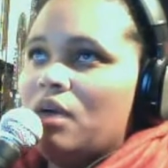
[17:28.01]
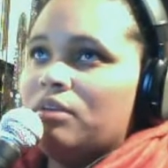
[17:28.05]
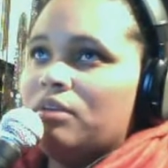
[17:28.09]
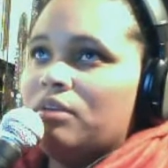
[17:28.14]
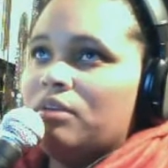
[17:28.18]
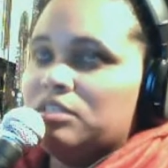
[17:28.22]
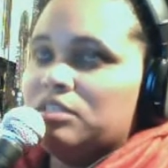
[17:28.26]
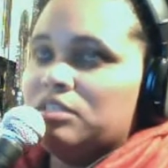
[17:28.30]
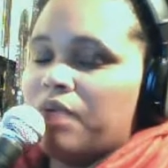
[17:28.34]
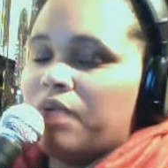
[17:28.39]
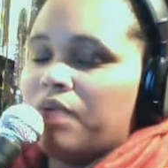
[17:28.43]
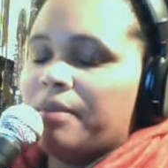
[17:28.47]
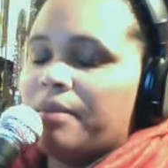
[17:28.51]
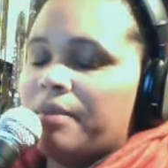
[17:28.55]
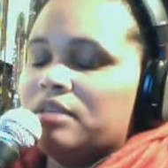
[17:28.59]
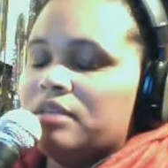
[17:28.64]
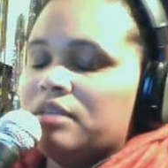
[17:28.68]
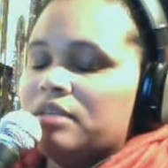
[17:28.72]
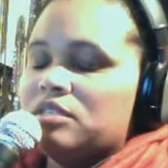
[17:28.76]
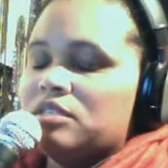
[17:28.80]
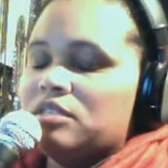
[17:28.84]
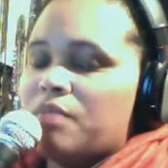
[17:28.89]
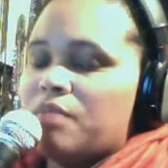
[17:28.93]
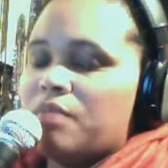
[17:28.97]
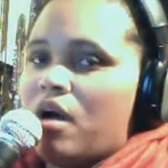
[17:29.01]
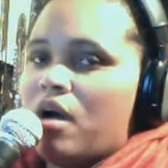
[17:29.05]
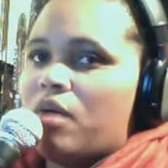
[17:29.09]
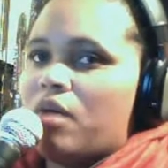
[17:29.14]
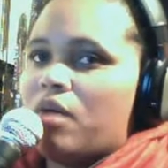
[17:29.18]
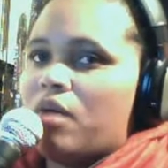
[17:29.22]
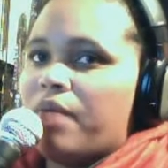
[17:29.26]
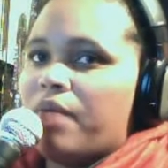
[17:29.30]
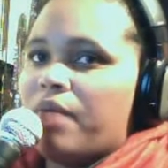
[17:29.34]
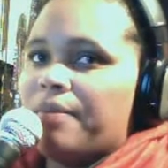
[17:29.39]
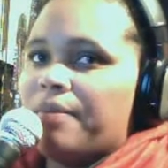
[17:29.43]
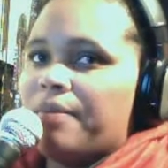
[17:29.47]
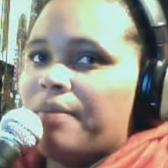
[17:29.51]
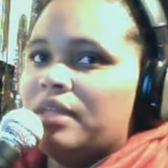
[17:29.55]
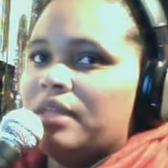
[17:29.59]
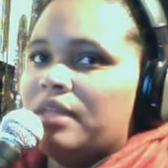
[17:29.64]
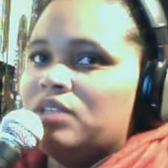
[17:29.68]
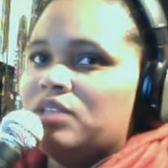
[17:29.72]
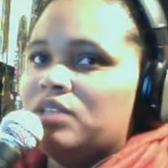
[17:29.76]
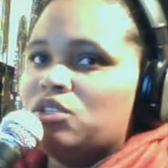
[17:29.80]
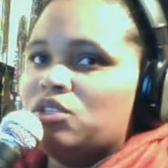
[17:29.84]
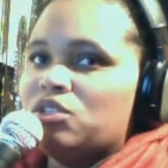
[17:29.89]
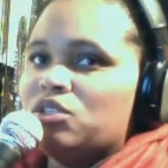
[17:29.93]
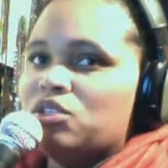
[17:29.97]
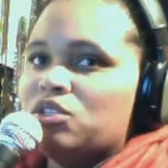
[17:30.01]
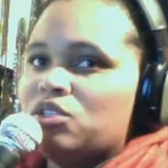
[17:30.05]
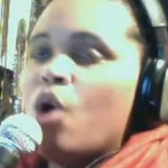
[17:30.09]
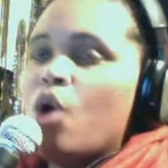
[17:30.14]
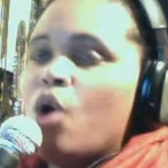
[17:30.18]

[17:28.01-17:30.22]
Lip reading: which is probably a small population,